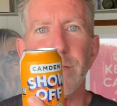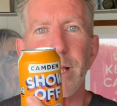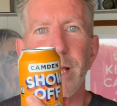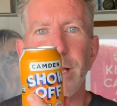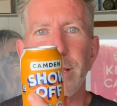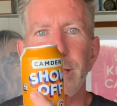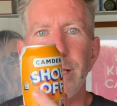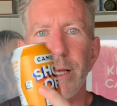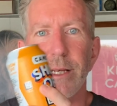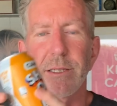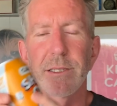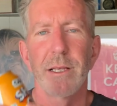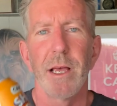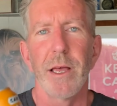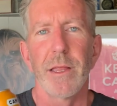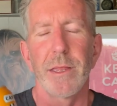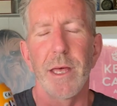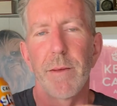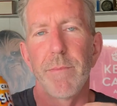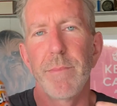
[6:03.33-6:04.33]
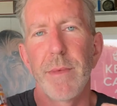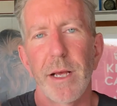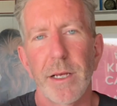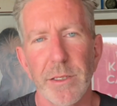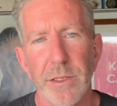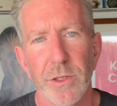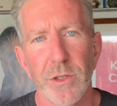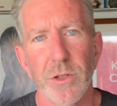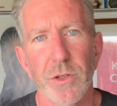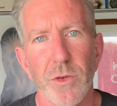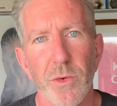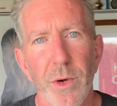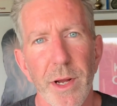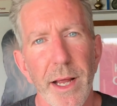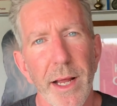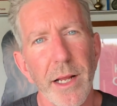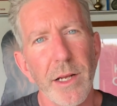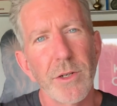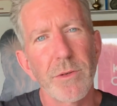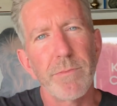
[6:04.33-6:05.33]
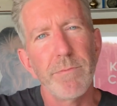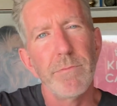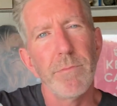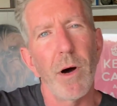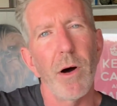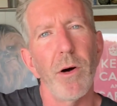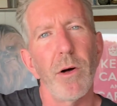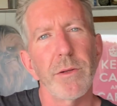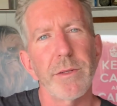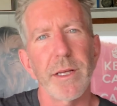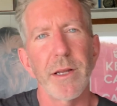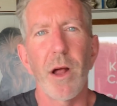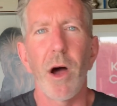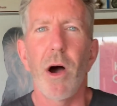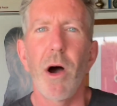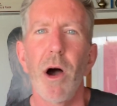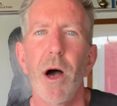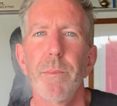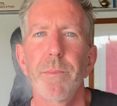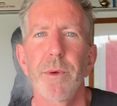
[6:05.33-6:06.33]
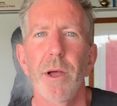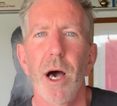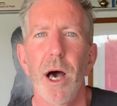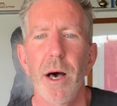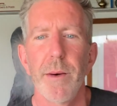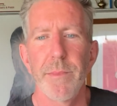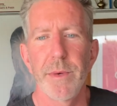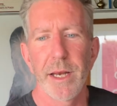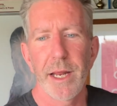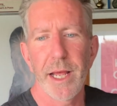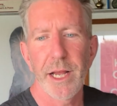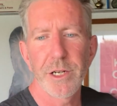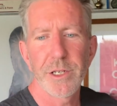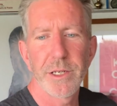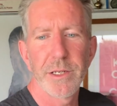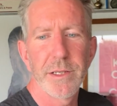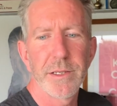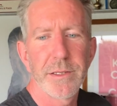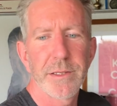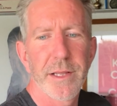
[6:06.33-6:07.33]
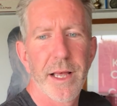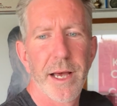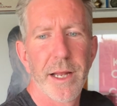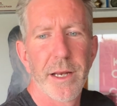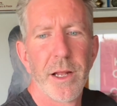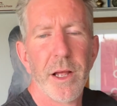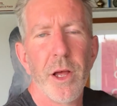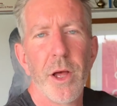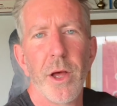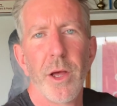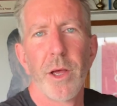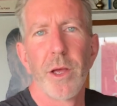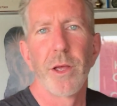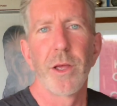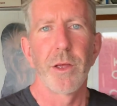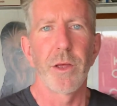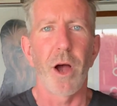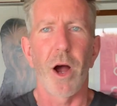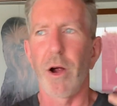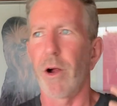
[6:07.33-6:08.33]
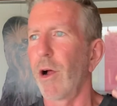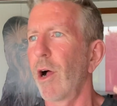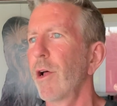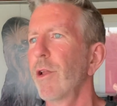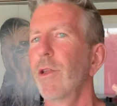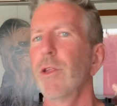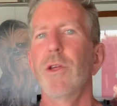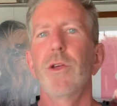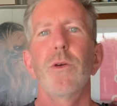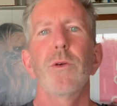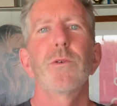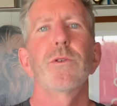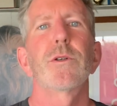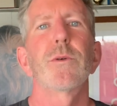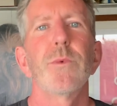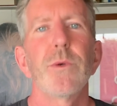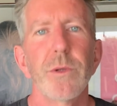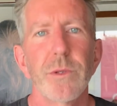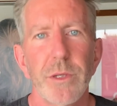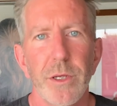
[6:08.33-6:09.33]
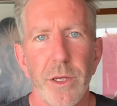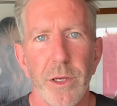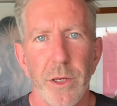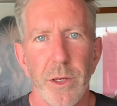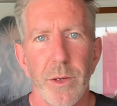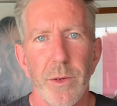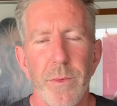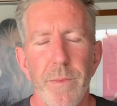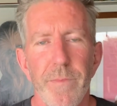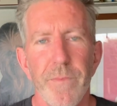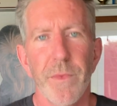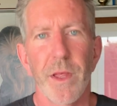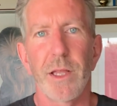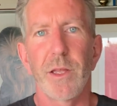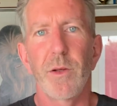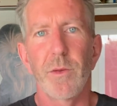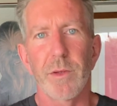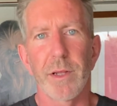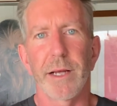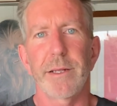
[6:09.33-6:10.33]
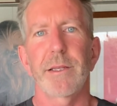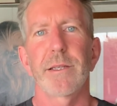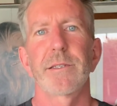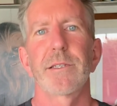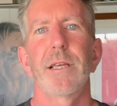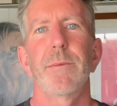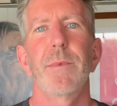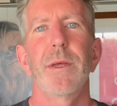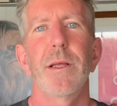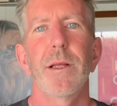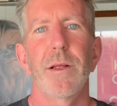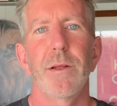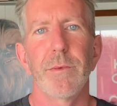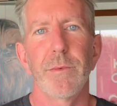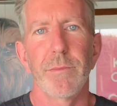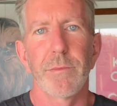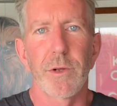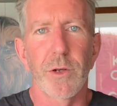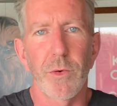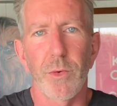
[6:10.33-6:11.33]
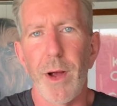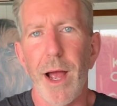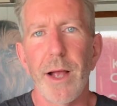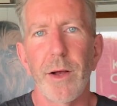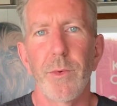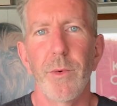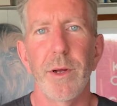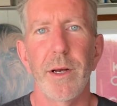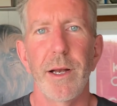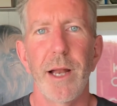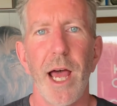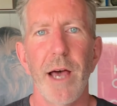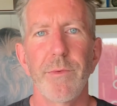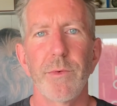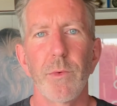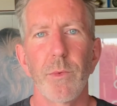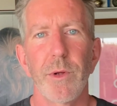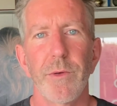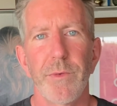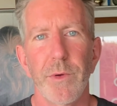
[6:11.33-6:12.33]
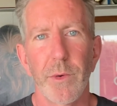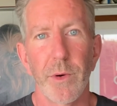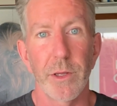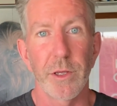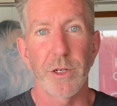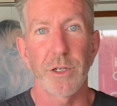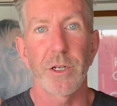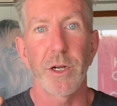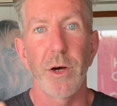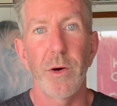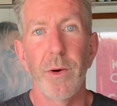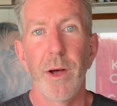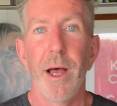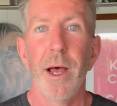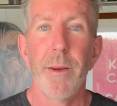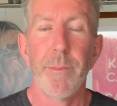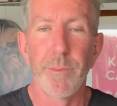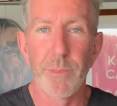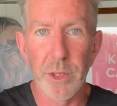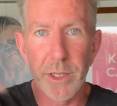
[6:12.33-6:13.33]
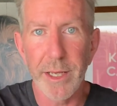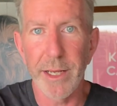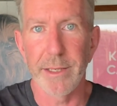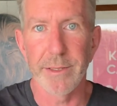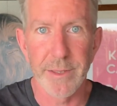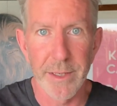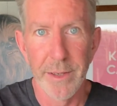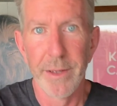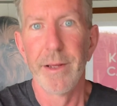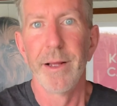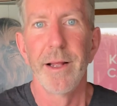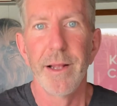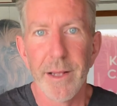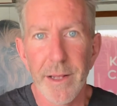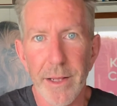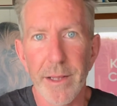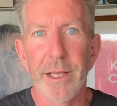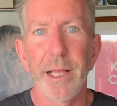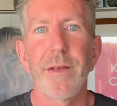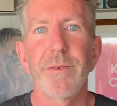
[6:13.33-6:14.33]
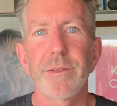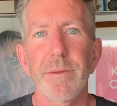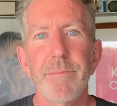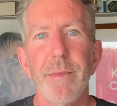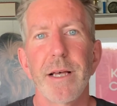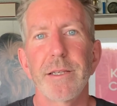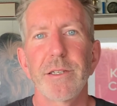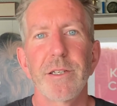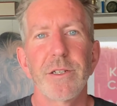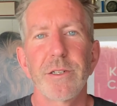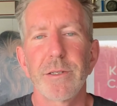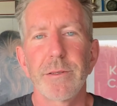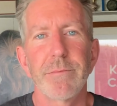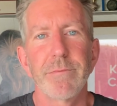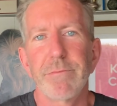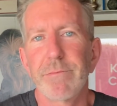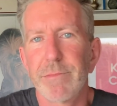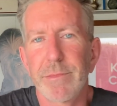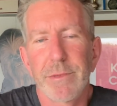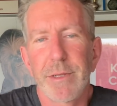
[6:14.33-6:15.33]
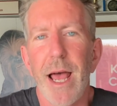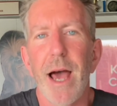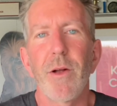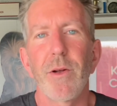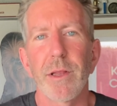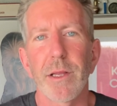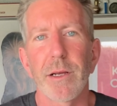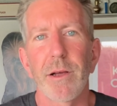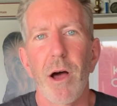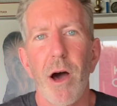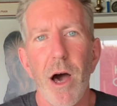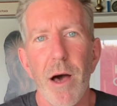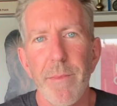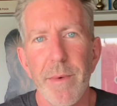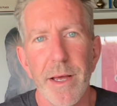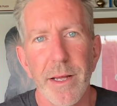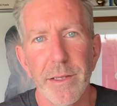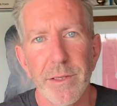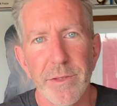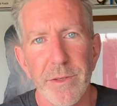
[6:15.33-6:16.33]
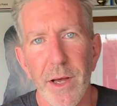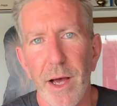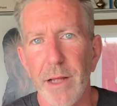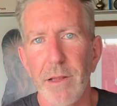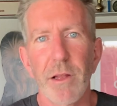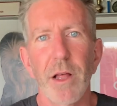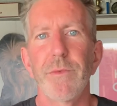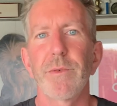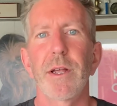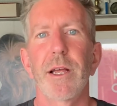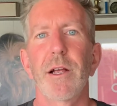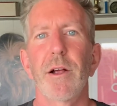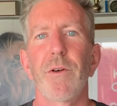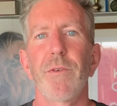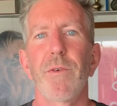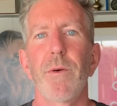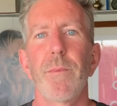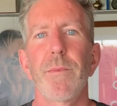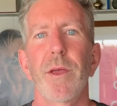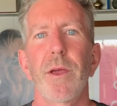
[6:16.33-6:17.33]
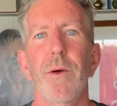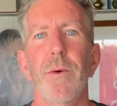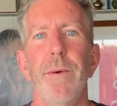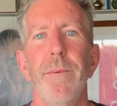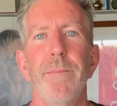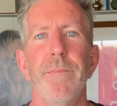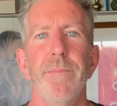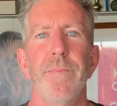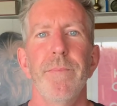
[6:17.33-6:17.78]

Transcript: like this that mix strange malt and hop combinations that are unusual to you, and you'd like to see me crack one and have a review on the show, please leave a message down in the comments. I'd love to hear from you.